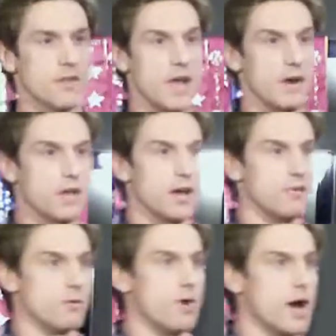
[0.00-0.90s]
area
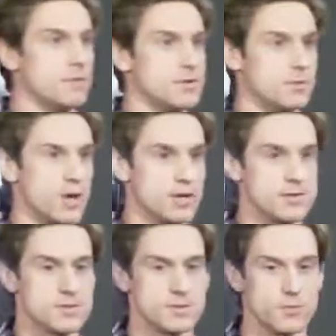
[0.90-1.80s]
of a rhombus was,
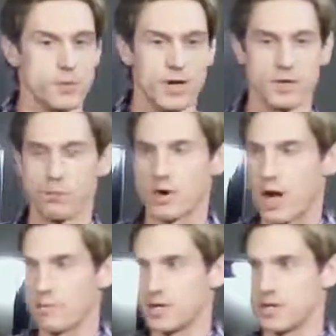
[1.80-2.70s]
what the
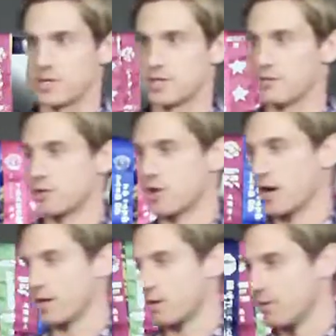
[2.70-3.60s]
properties of a
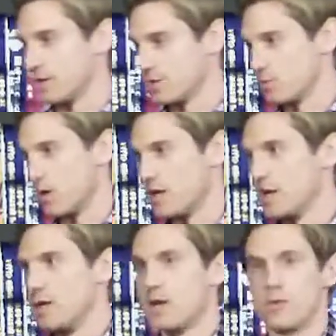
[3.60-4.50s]
triangle was, what
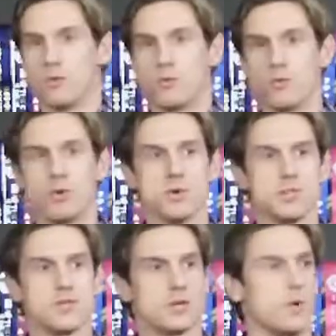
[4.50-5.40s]
the
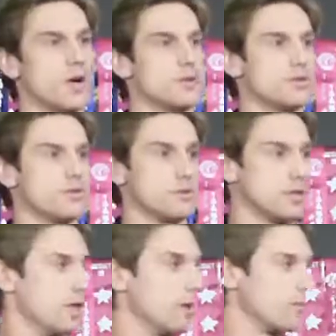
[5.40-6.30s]
rules of sequential
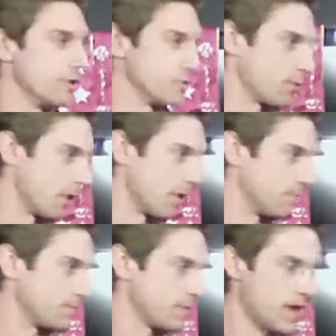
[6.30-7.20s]
numbers were.
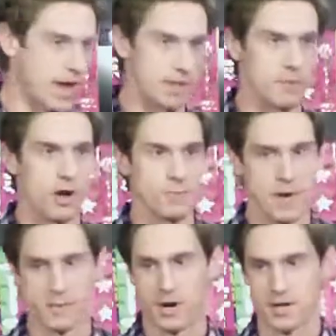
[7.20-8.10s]
I had them all
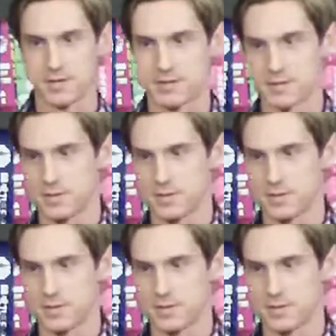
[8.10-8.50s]
memorized.